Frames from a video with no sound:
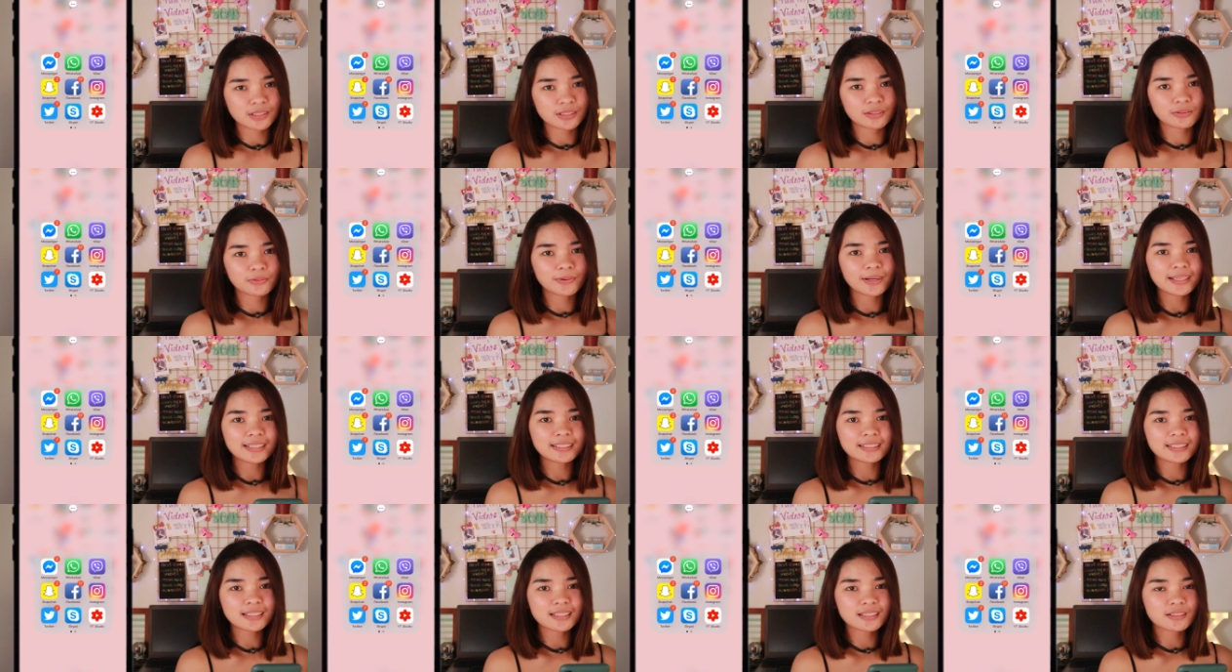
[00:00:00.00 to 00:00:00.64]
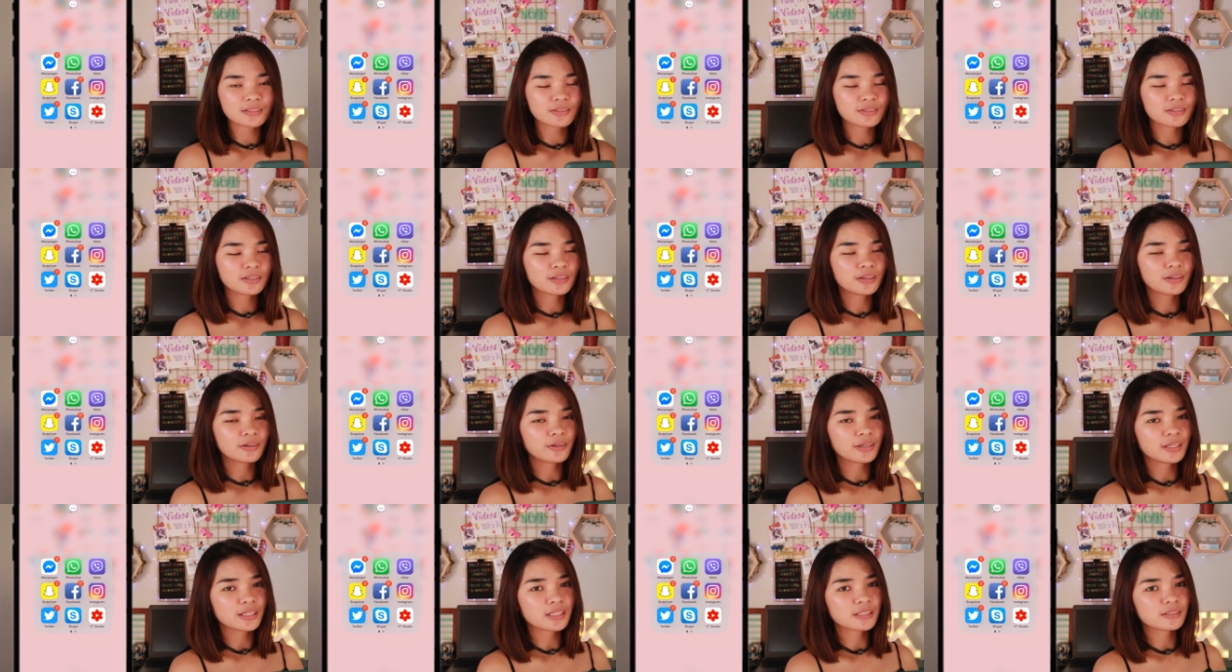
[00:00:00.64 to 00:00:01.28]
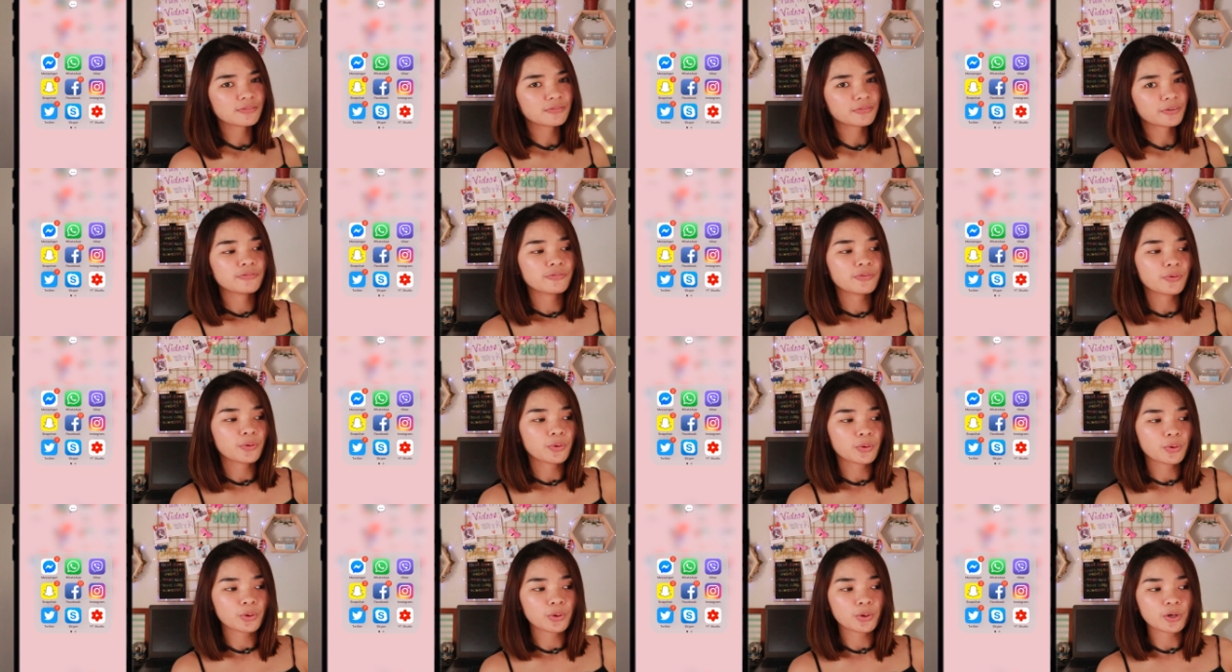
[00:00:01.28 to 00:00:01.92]
So Y T Studio is
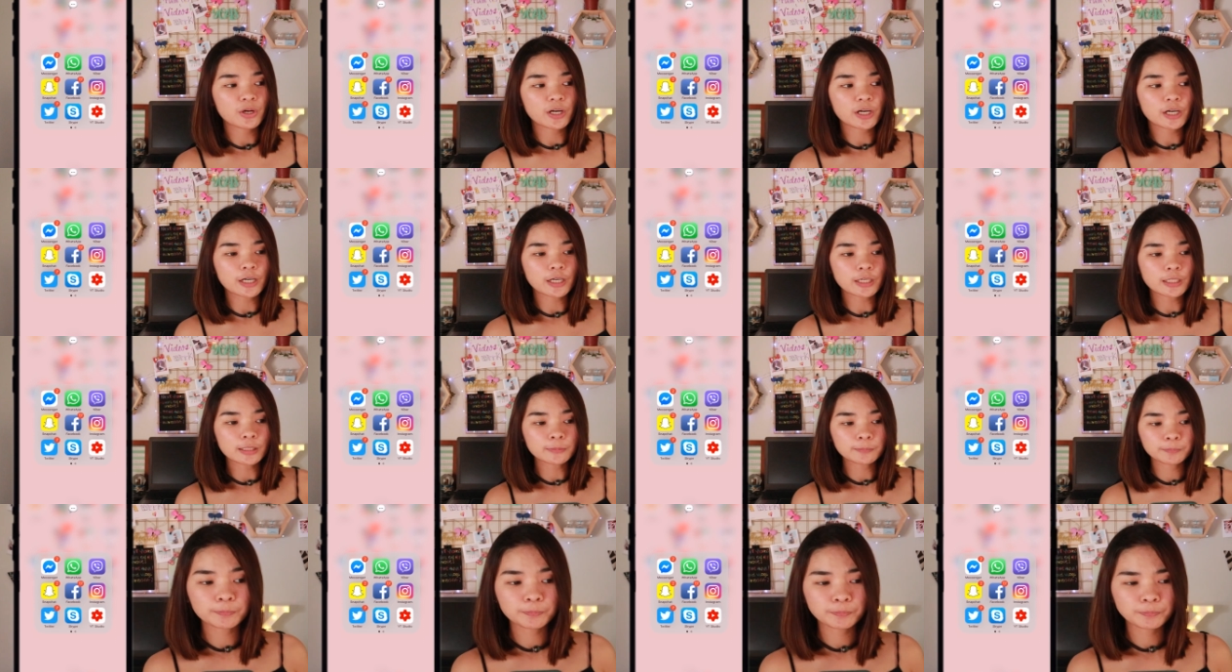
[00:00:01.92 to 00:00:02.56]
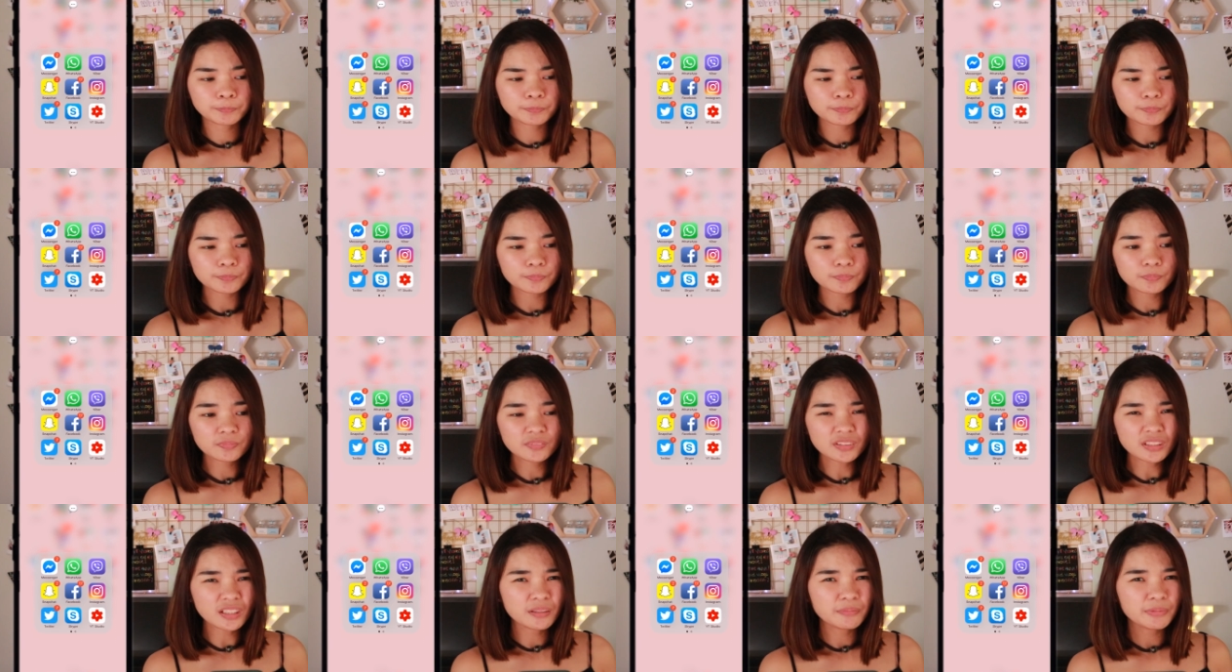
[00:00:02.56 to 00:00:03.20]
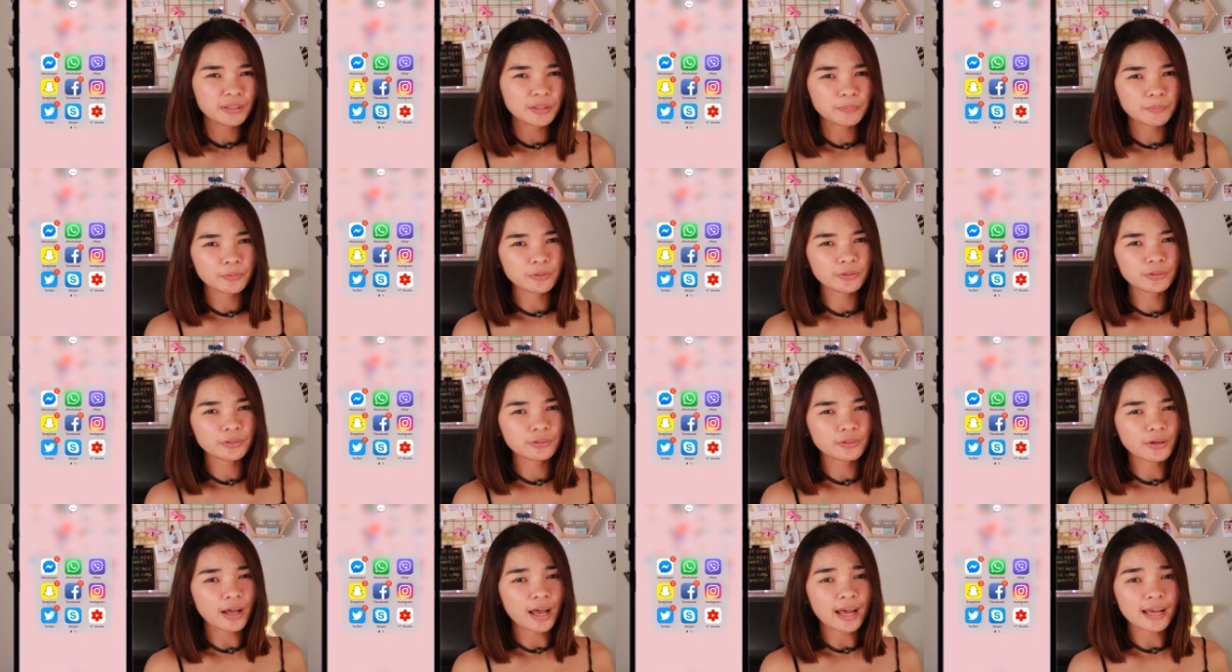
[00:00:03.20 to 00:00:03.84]
for
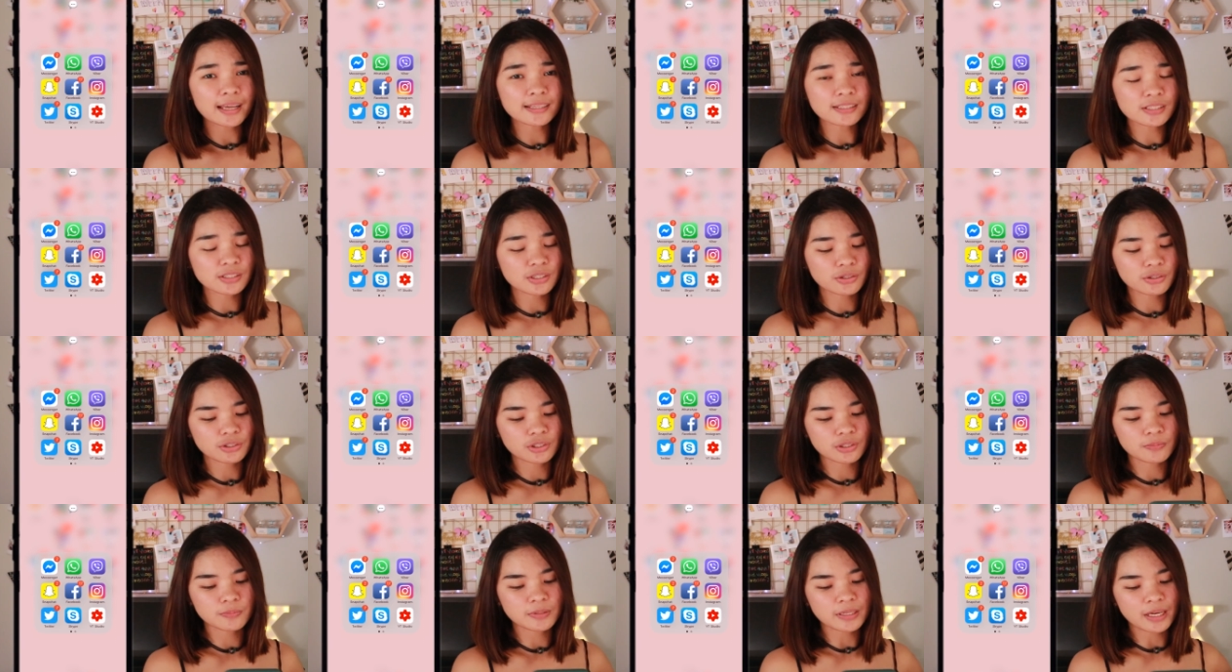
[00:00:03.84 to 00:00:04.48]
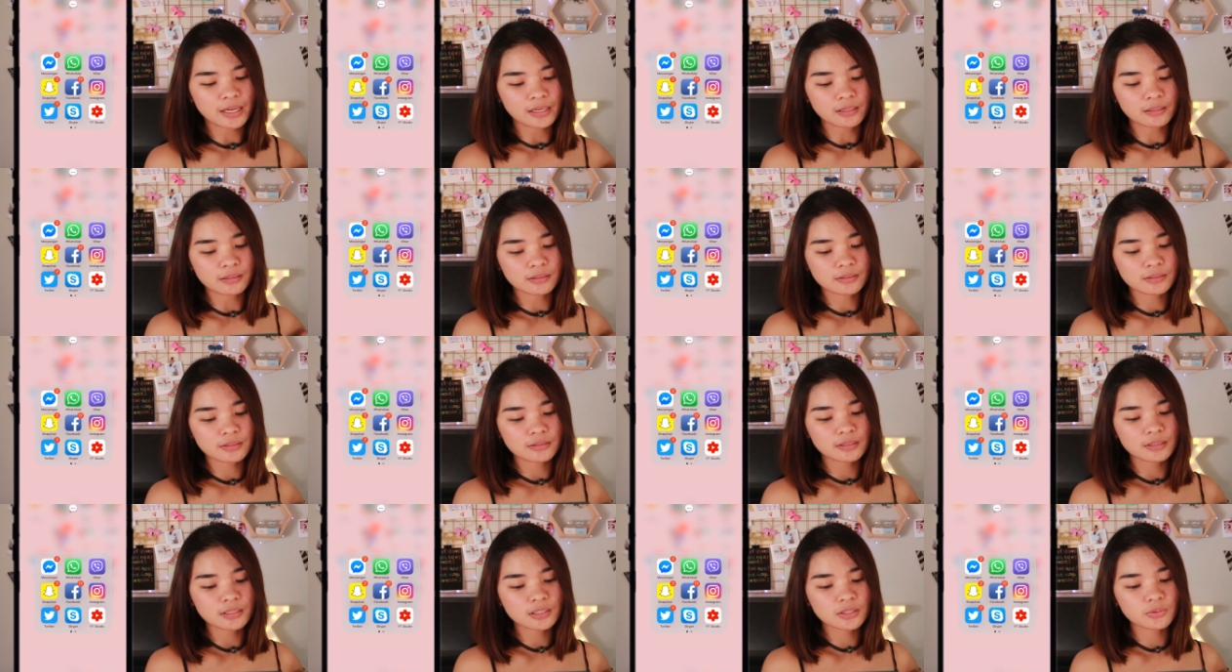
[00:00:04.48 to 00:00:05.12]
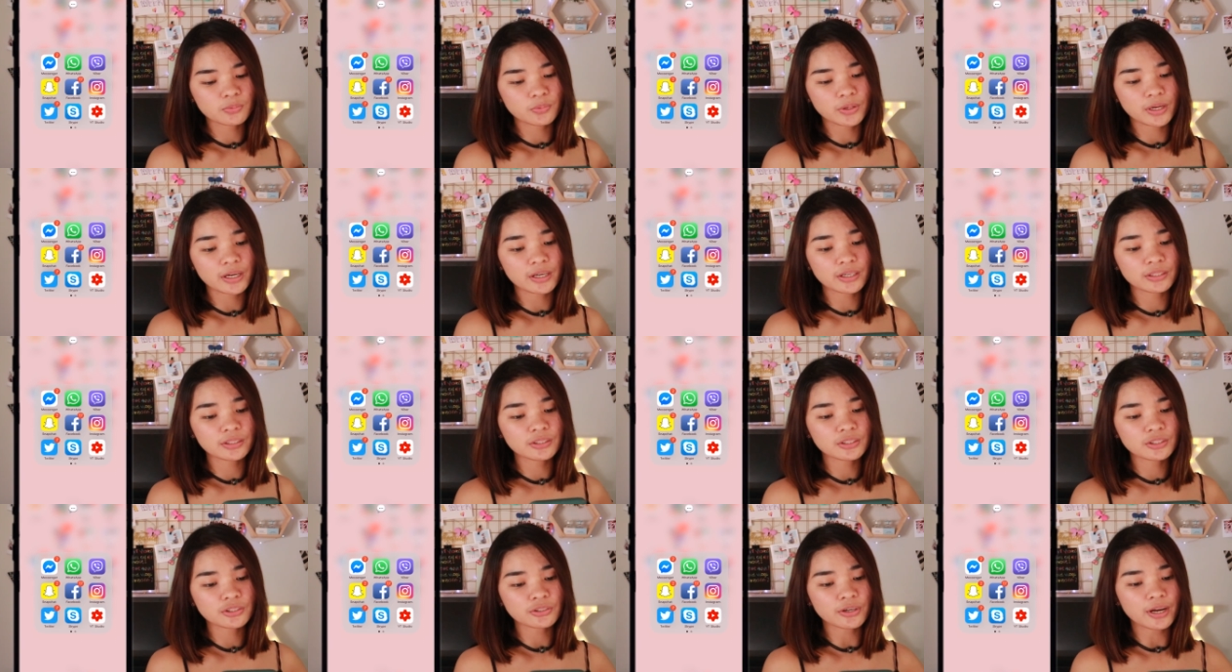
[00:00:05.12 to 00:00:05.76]
people who has YouTube channels. So this is where
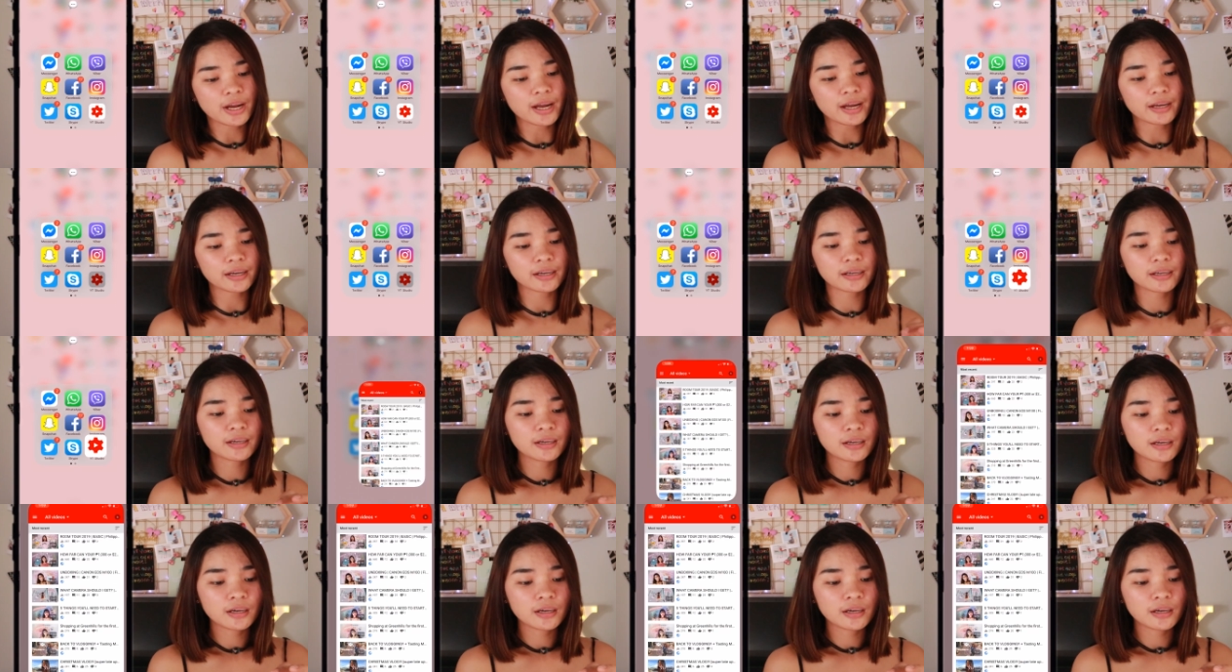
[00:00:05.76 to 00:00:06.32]
you track